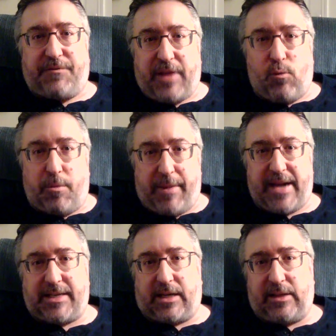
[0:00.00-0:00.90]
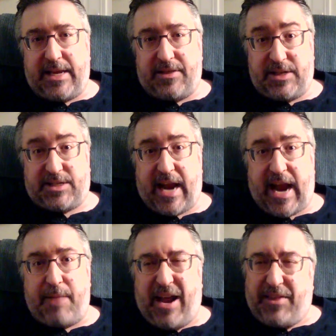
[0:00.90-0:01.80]
they were basically the
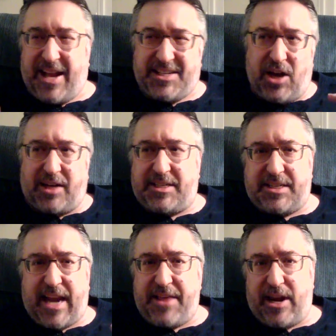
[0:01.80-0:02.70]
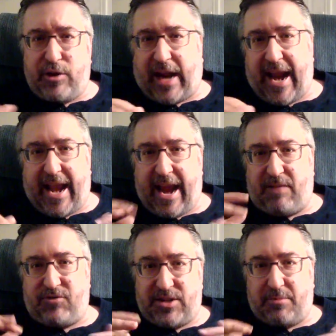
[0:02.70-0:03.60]
same. Now, that's not to say that you can't
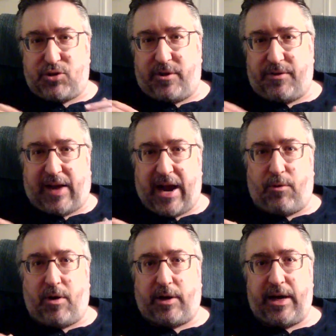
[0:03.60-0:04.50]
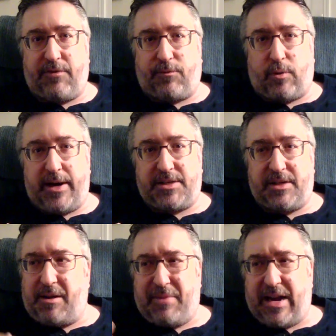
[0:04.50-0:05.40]
have some sort of hierarchy of rights.
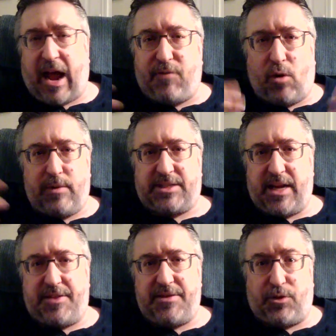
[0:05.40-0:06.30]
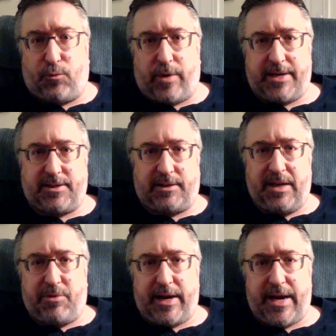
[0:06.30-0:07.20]
And I mean, I've always said that the right to
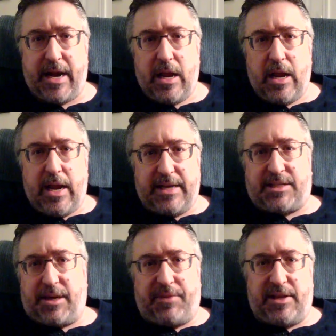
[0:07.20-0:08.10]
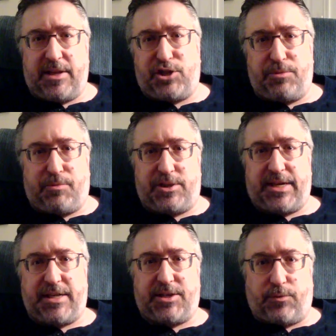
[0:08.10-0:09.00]
liberty is something that
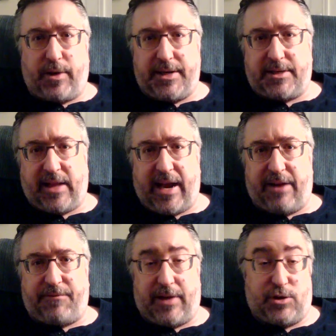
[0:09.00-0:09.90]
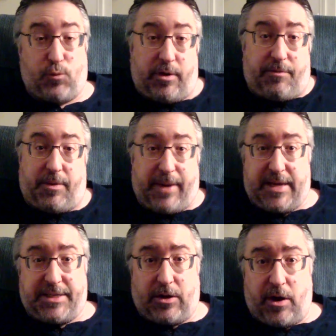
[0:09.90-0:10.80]
supersedes the right to life. That's one of the
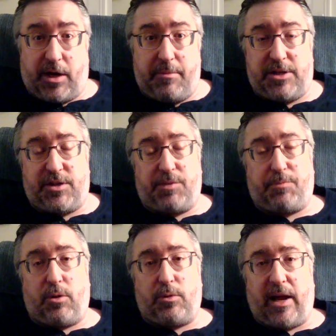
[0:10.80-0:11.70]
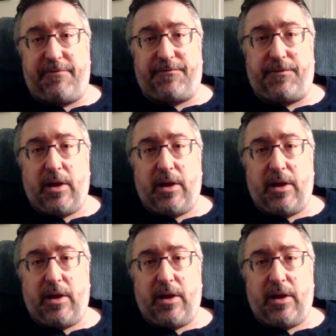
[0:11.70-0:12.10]
basic arguments of the pro-life